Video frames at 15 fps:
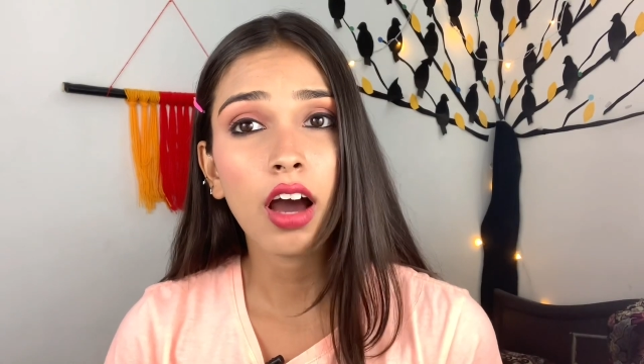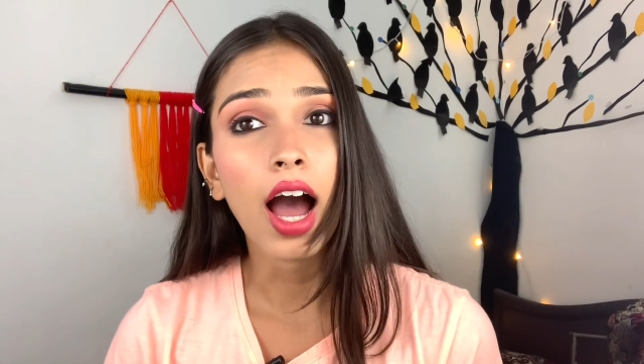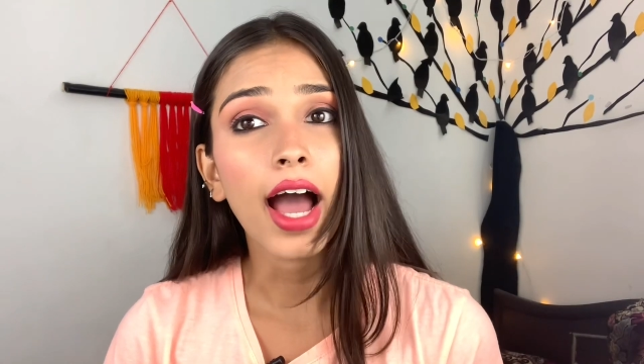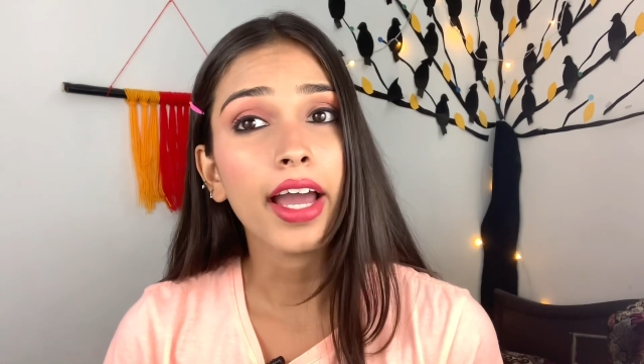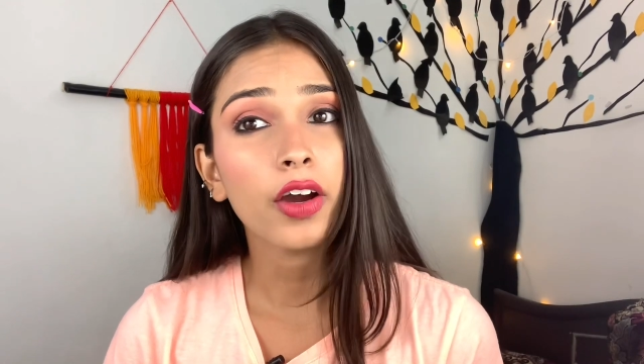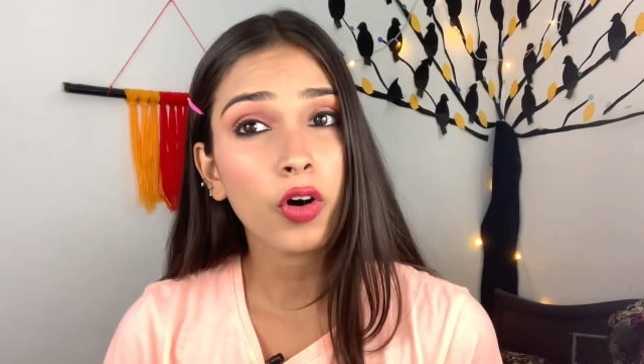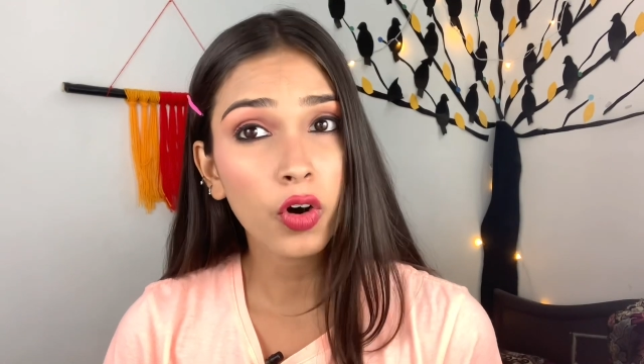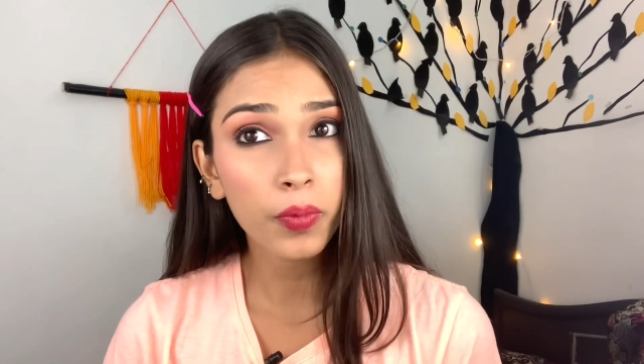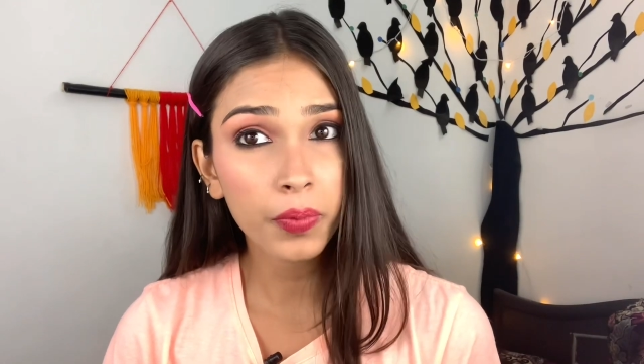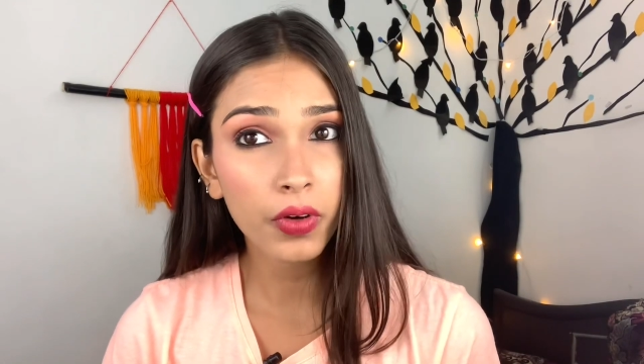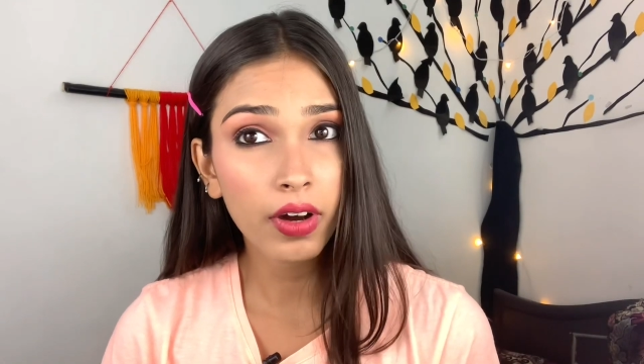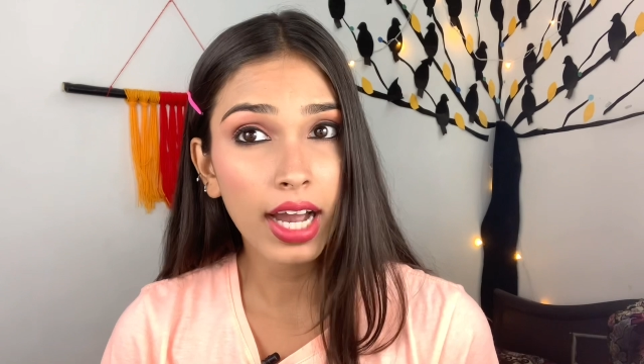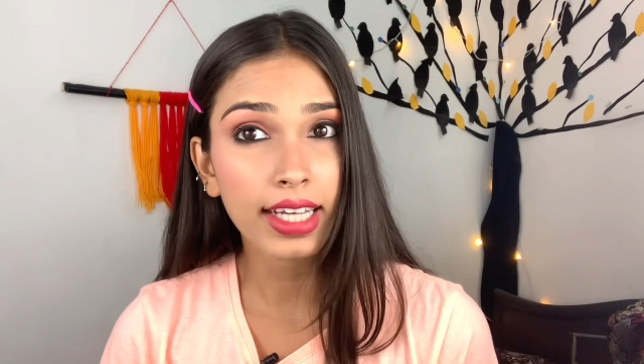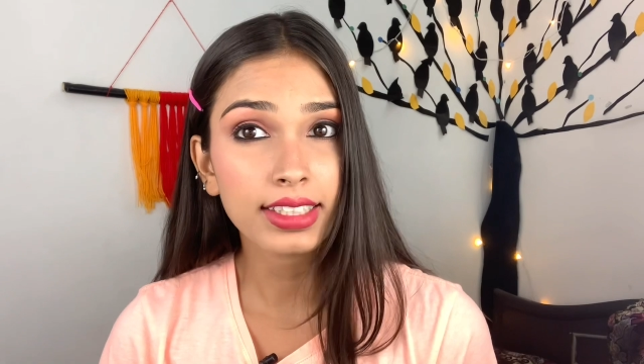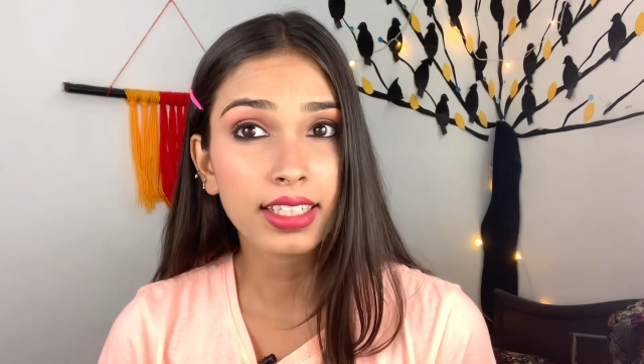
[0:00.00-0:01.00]
I hope you
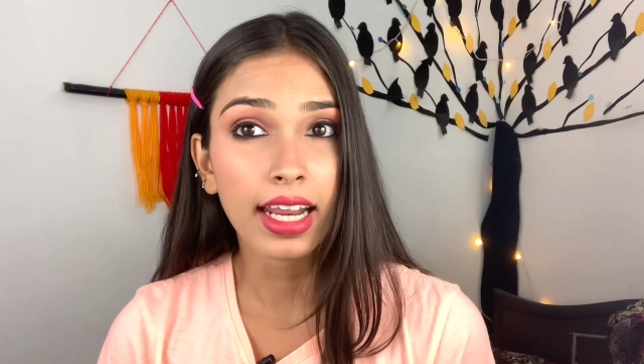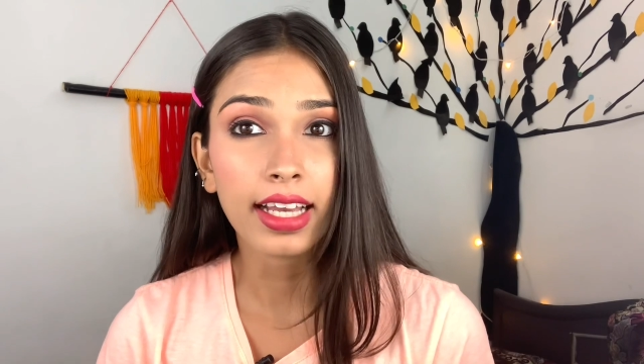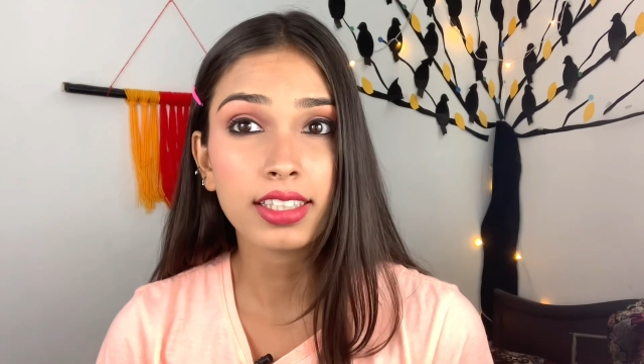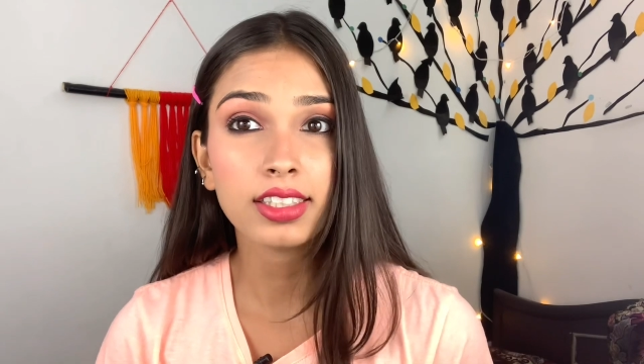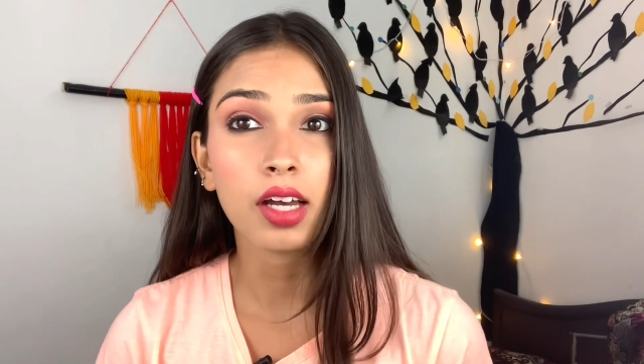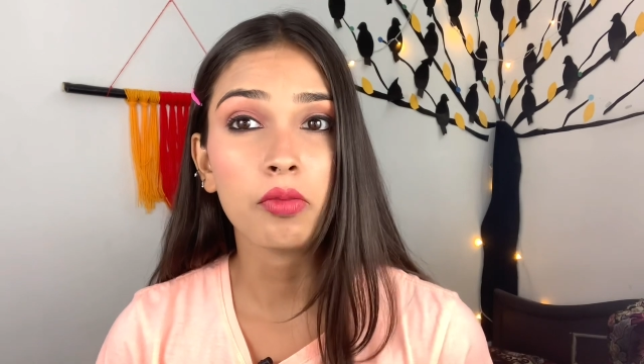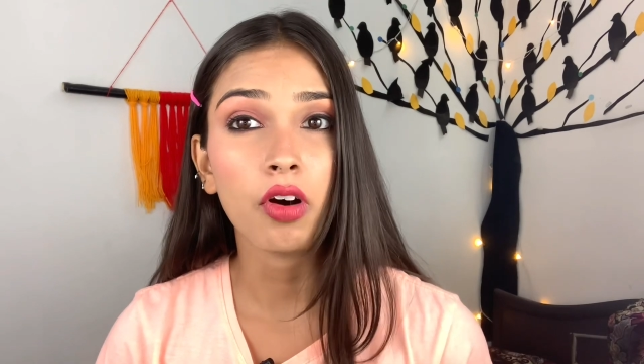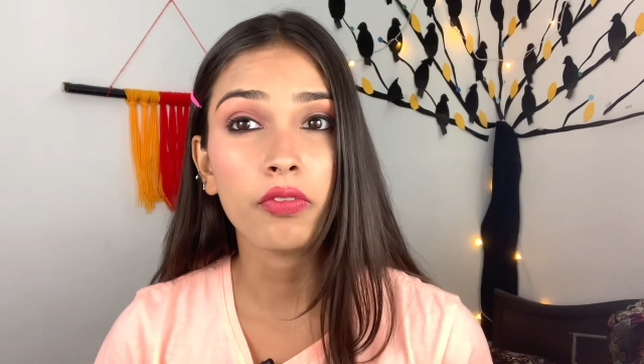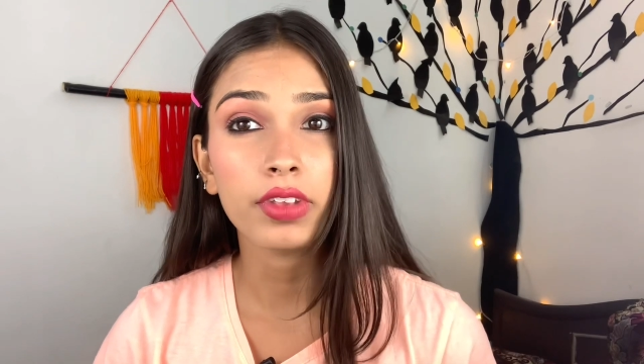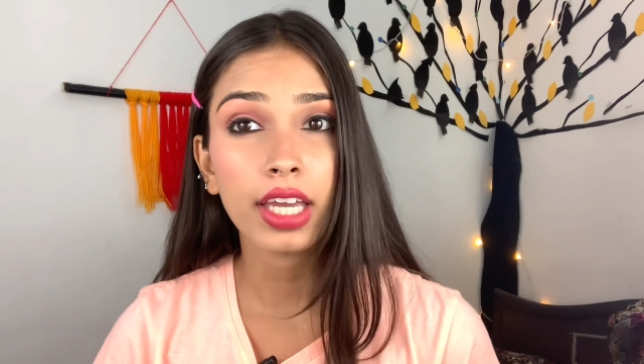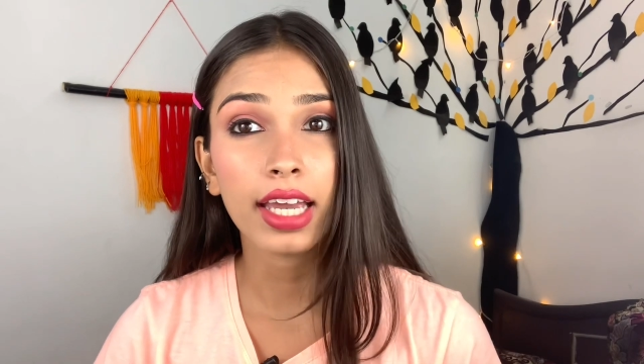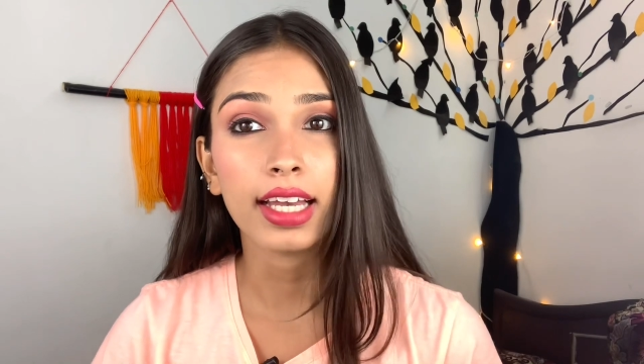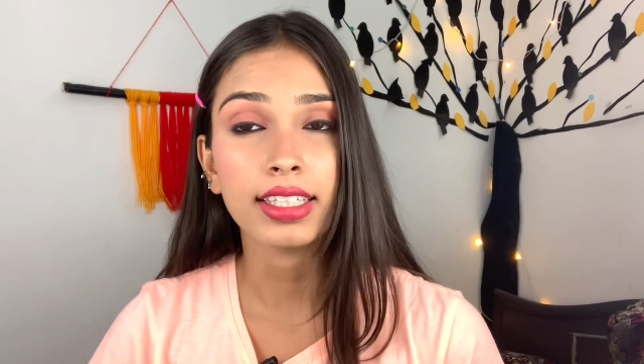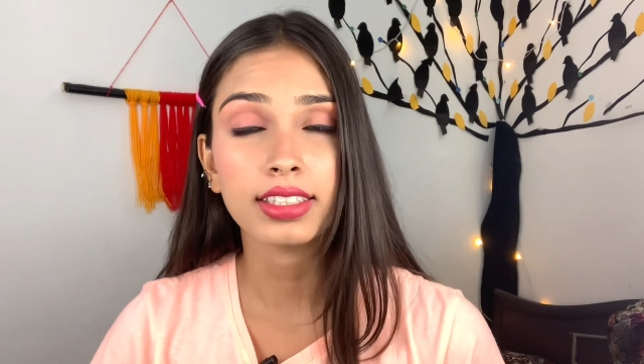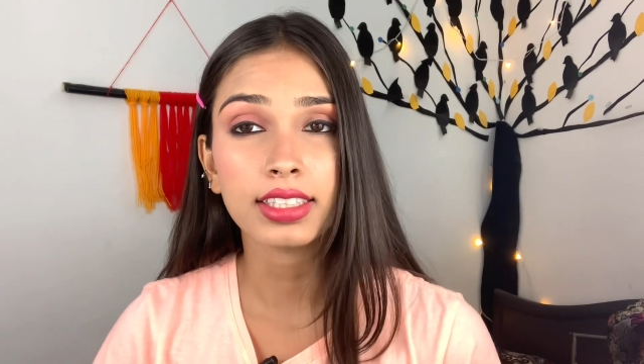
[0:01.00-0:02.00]
guys like some of the
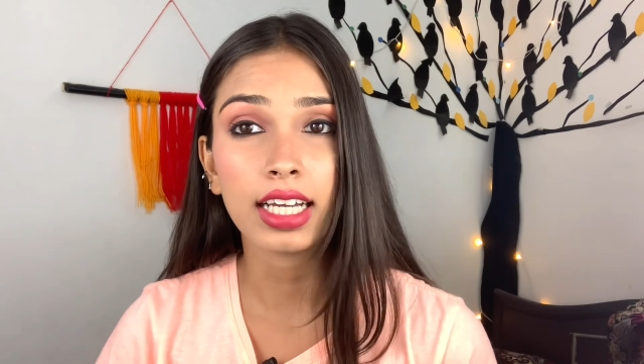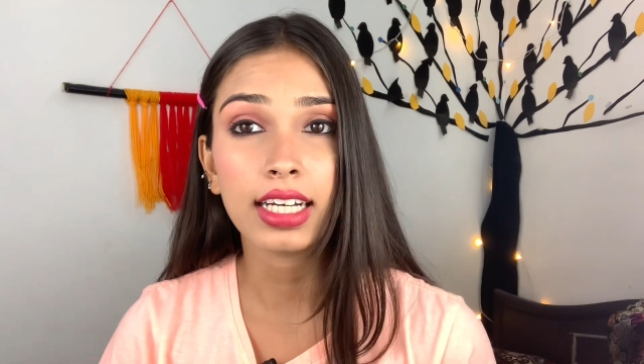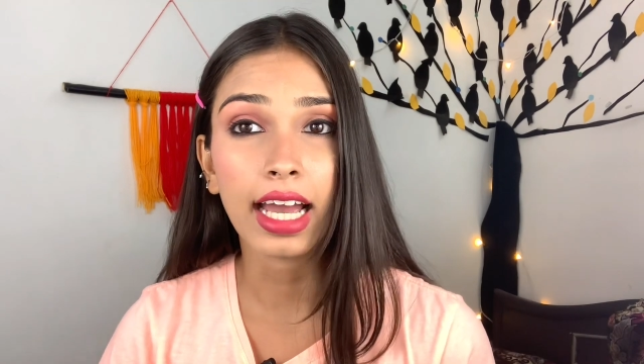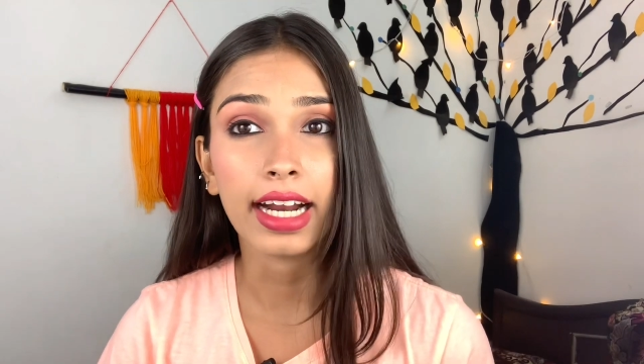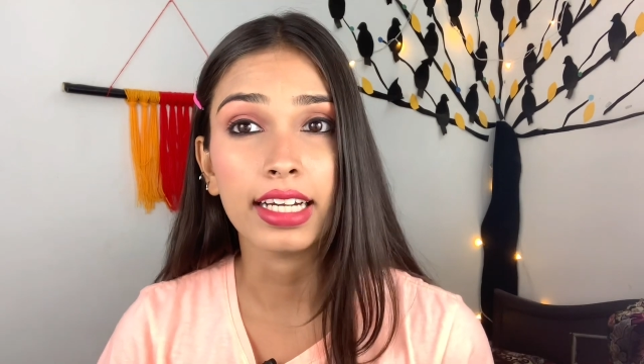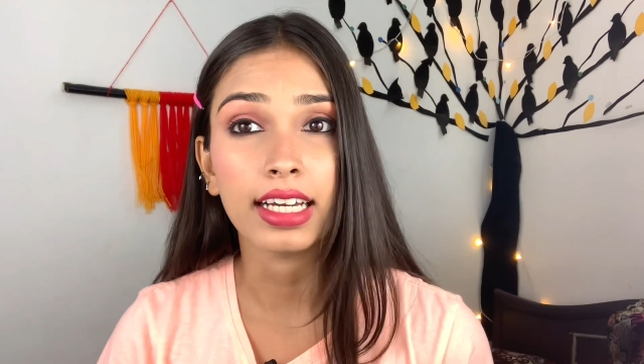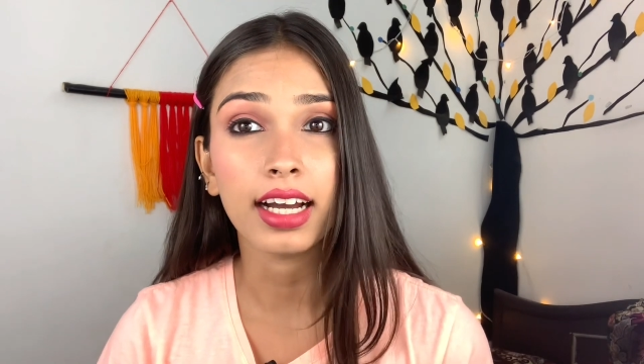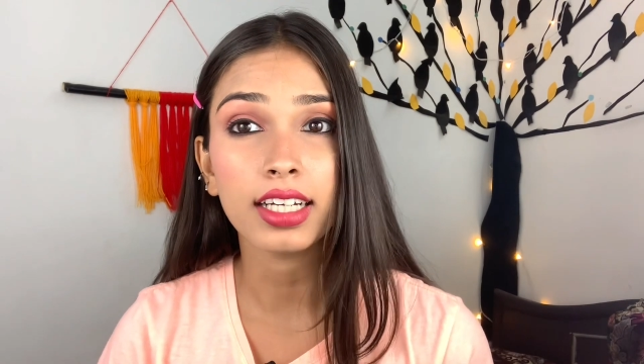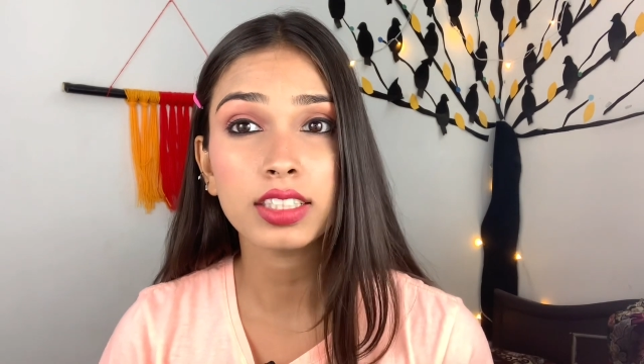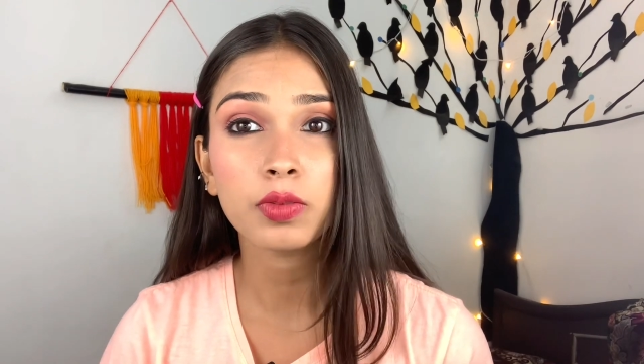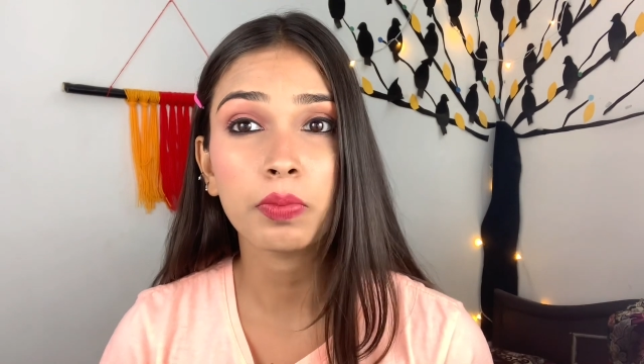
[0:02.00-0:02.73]
hairstyle ideas.